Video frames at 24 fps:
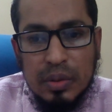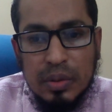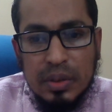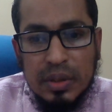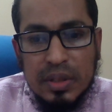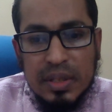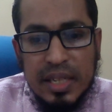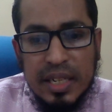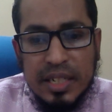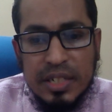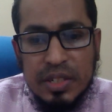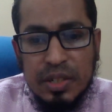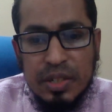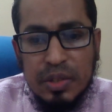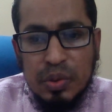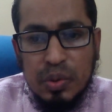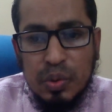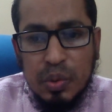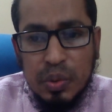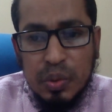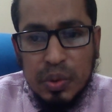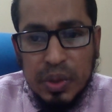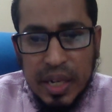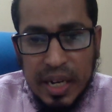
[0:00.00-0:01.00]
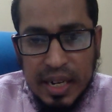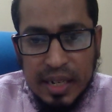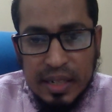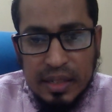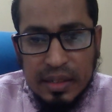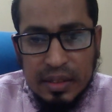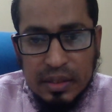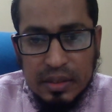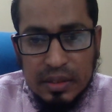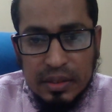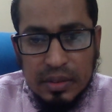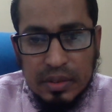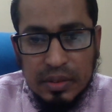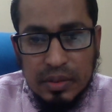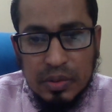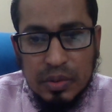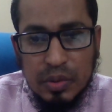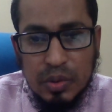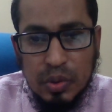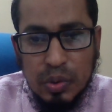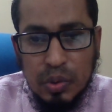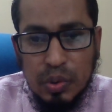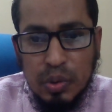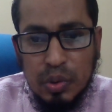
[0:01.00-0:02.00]
section 210
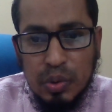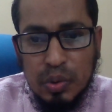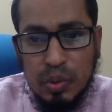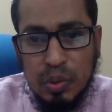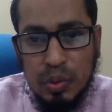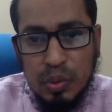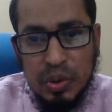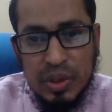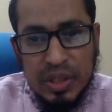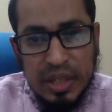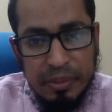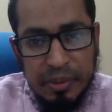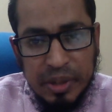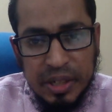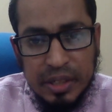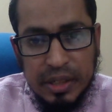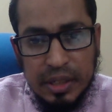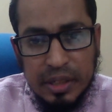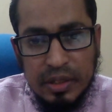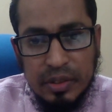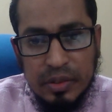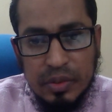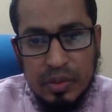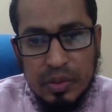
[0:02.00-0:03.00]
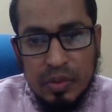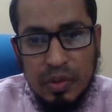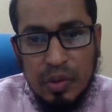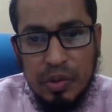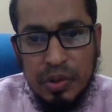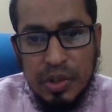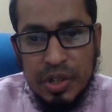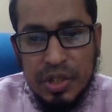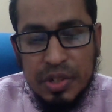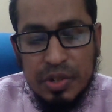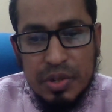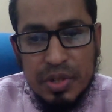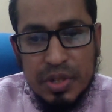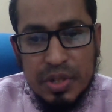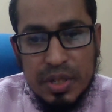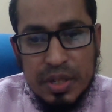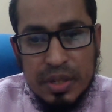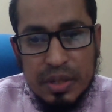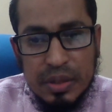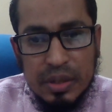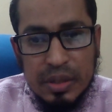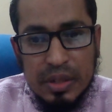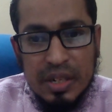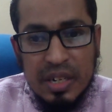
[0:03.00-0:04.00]
to 217, auditors,
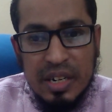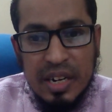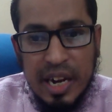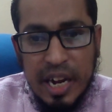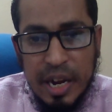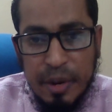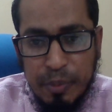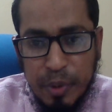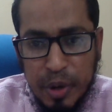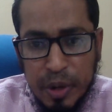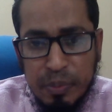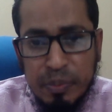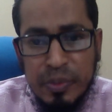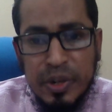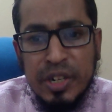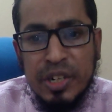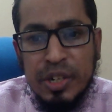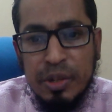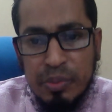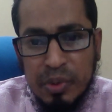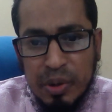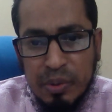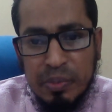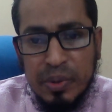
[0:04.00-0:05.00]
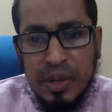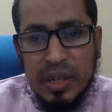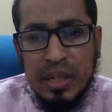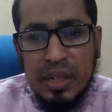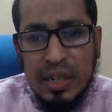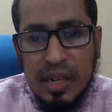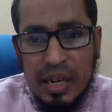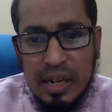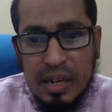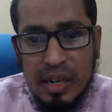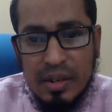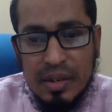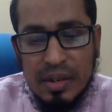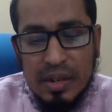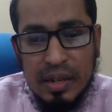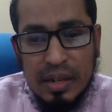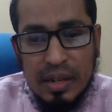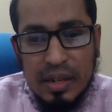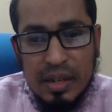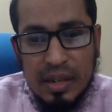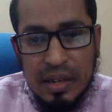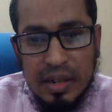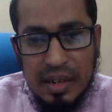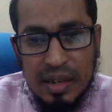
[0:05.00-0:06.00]
appointment, removal,
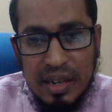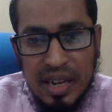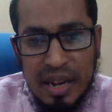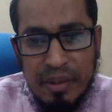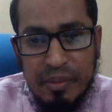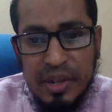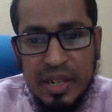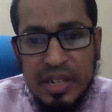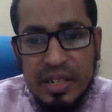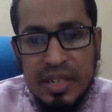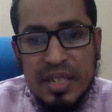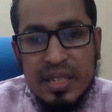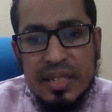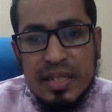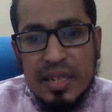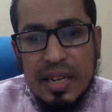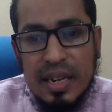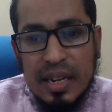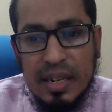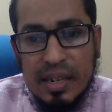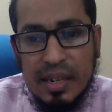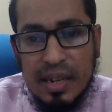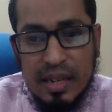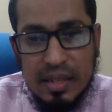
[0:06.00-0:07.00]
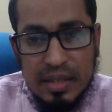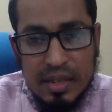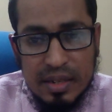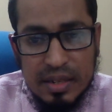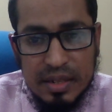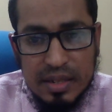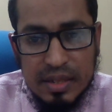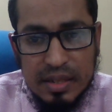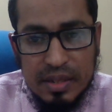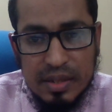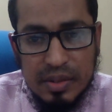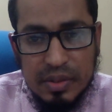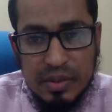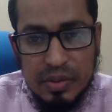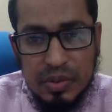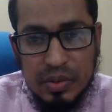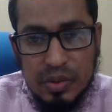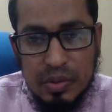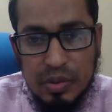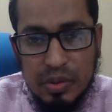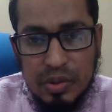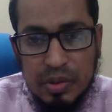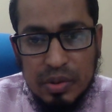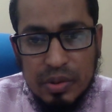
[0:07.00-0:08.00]
liabilities and others.
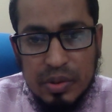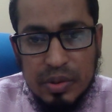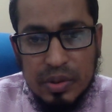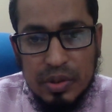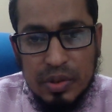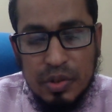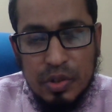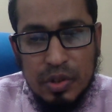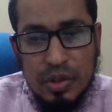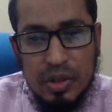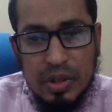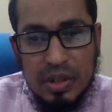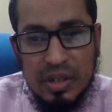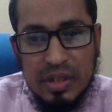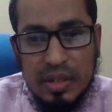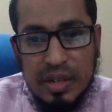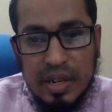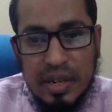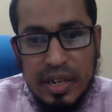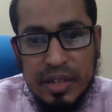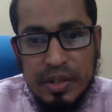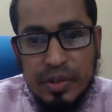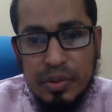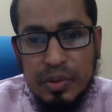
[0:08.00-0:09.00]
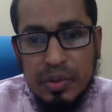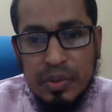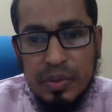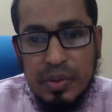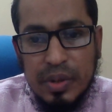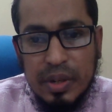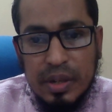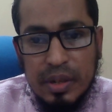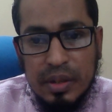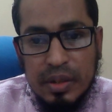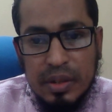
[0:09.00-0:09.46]
So try to